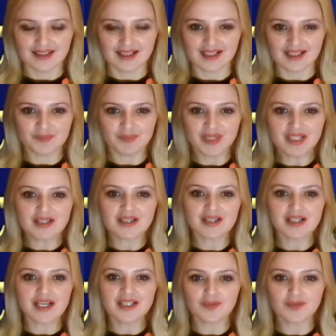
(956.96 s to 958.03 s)
And be
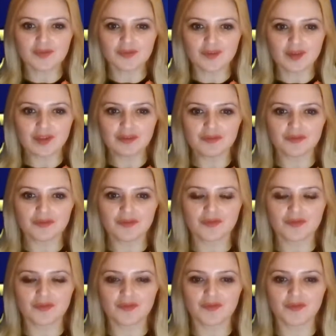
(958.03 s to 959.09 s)
grateful
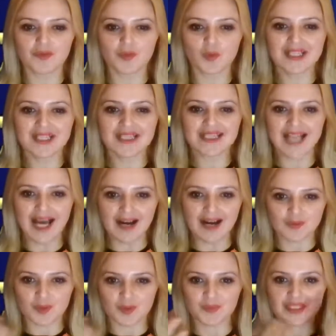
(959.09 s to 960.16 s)
with
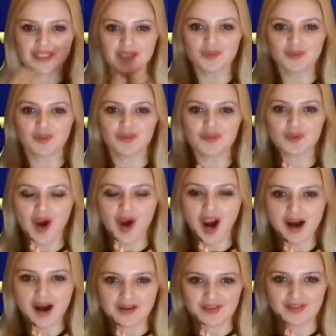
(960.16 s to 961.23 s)
love from the depth of your
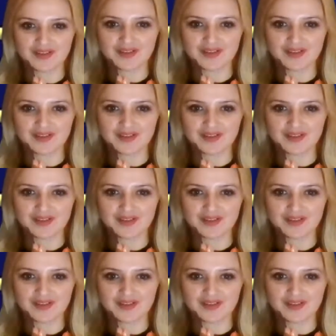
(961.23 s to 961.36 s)
heart.